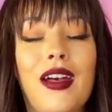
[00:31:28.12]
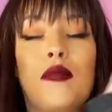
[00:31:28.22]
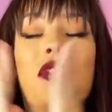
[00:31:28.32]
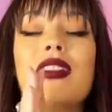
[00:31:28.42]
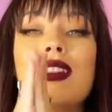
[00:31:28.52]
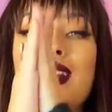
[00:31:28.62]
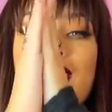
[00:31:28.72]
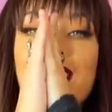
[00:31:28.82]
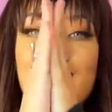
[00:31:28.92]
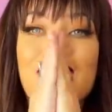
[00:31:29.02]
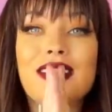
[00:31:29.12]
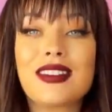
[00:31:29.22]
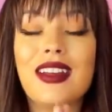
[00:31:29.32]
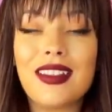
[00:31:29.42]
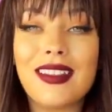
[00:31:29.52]

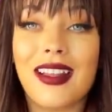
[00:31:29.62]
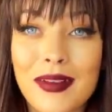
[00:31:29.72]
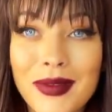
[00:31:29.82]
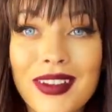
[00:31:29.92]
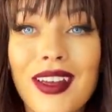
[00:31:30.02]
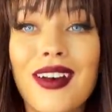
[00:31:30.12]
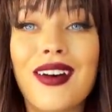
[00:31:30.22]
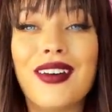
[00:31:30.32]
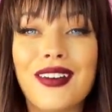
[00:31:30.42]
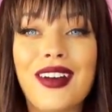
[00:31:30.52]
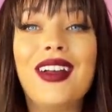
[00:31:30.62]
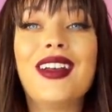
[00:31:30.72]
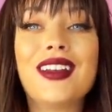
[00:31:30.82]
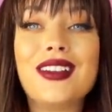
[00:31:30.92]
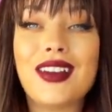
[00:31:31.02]
please let me know
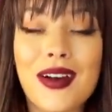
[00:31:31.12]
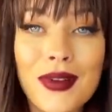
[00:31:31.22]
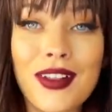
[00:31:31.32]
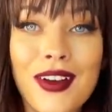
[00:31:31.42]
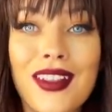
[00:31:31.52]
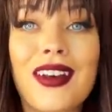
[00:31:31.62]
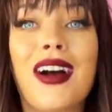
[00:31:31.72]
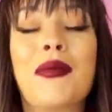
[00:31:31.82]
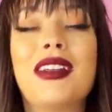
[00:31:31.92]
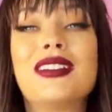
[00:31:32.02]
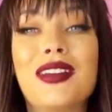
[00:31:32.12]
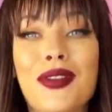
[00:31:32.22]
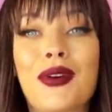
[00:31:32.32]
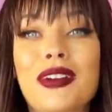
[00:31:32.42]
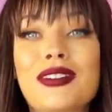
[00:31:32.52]
down below in the comments if
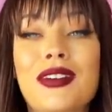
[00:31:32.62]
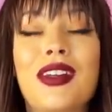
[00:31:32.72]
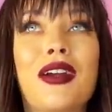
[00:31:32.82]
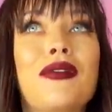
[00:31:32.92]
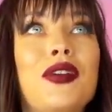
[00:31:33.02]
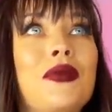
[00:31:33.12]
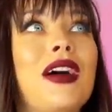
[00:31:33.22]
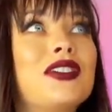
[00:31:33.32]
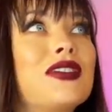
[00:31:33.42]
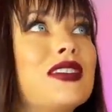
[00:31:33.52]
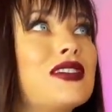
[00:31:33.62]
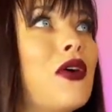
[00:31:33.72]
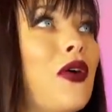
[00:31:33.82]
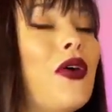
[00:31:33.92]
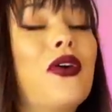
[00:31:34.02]
you are still here. If you watched this
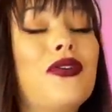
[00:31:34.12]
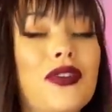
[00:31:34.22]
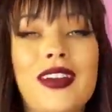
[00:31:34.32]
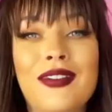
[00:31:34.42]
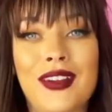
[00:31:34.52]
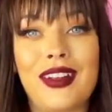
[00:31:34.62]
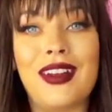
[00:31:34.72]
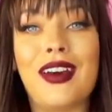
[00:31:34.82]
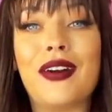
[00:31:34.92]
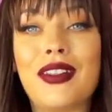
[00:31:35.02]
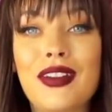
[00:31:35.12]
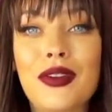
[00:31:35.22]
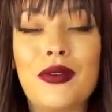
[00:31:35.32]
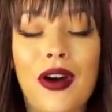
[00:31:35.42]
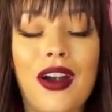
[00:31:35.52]
whole freaking video, then
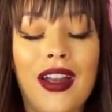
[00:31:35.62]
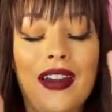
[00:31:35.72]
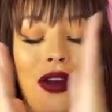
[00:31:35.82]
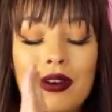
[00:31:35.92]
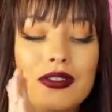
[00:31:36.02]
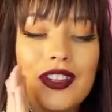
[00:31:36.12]
you are an OG.